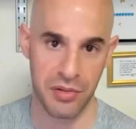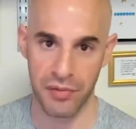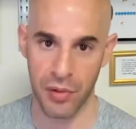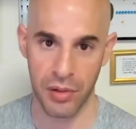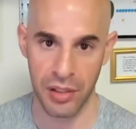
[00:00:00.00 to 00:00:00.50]
you
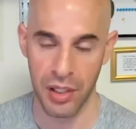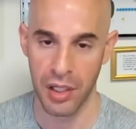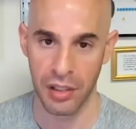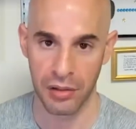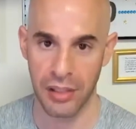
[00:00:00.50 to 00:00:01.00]
voted
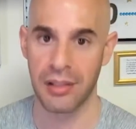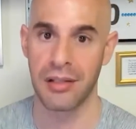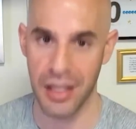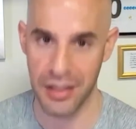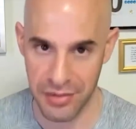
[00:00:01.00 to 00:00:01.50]
like,
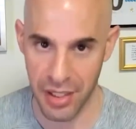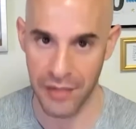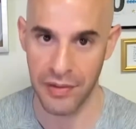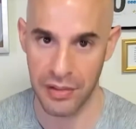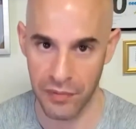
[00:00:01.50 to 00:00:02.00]
yes, you're
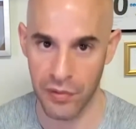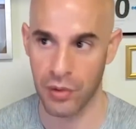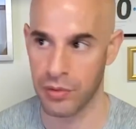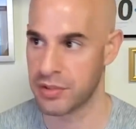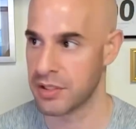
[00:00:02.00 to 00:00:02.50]
having
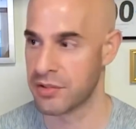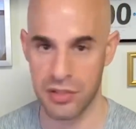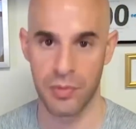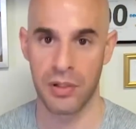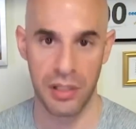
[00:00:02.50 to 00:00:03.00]
difficulties.
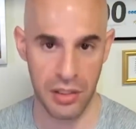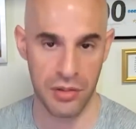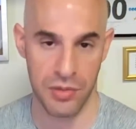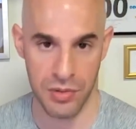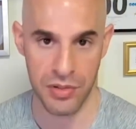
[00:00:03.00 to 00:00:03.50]
Just wanted to
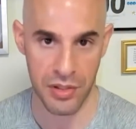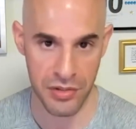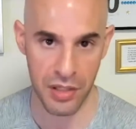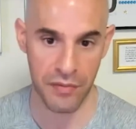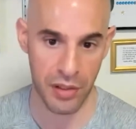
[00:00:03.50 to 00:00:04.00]
introduce
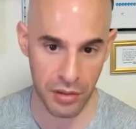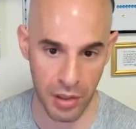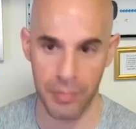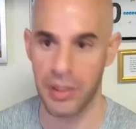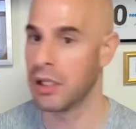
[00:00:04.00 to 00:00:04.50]
ourselves and our
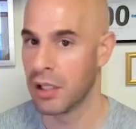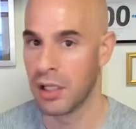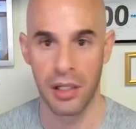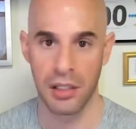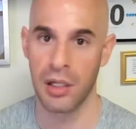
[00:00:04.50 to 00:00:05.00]
company.
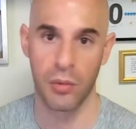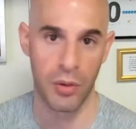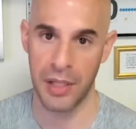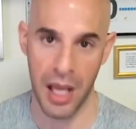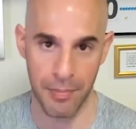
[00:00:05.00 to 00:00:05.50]
Would
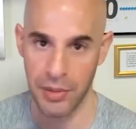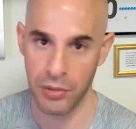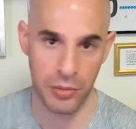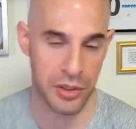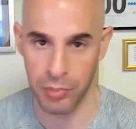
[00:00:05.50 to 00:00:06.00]
be happy
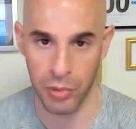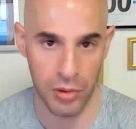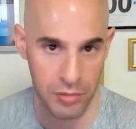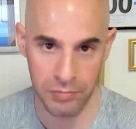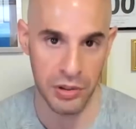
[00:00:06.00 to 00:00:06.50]
to
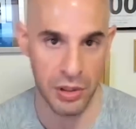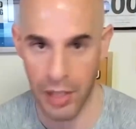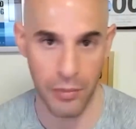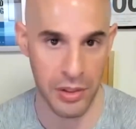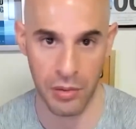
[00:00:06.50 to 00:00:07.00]
explore,
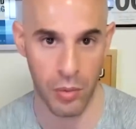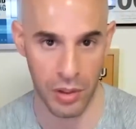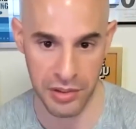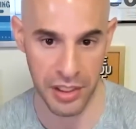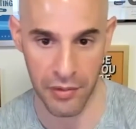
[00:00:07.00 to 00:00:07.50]
how we can
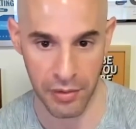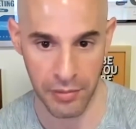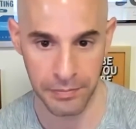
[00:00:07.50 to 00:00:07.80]
work together.